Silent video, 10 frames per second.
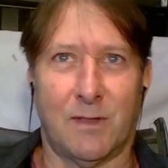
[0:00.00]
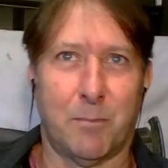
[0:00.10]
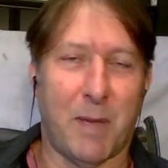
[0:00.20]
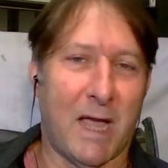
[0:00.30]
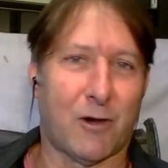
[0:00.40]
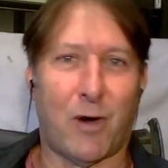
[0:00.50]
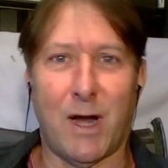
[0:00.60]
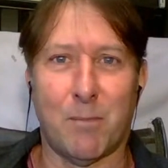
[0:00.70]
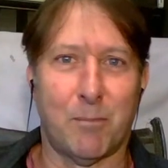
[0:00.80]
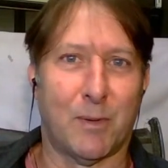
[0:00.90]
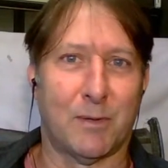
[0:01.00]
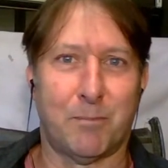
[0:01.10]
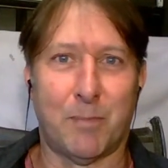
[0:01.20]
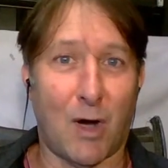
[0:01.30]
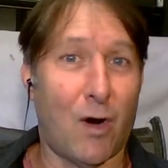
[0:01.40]
the background
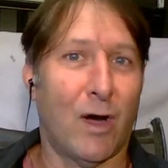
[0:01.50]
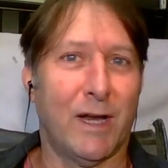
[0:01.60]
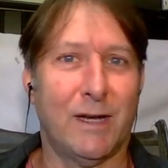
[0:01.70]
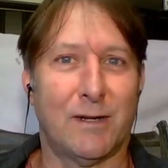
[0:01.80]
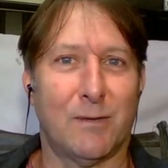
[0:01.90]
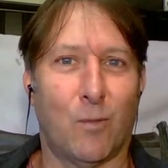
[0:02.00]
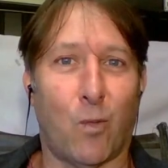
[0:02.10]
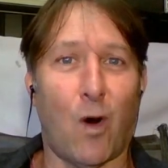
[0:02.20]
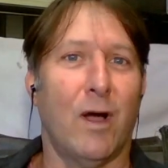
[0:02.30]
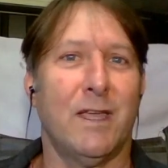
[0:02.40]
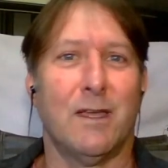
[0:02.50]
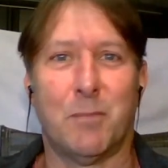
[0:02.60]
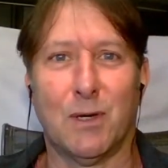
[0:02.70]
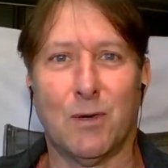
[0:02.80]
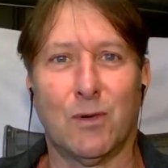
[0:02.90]
behind why you
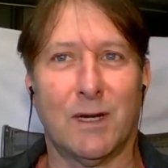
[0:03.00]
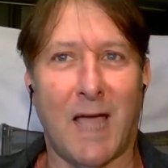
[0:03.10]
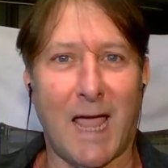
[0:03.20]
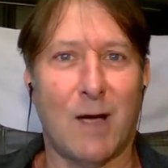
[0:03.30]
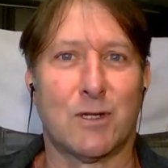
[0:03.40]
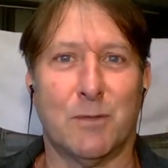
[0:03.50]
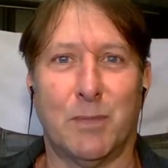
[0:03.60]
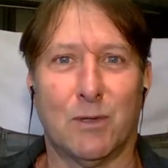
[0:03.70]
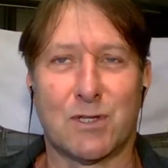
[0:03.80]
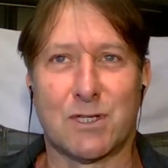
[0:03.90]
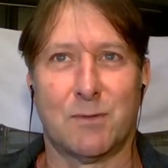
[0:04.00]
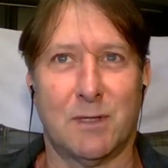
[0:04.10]
build and how to build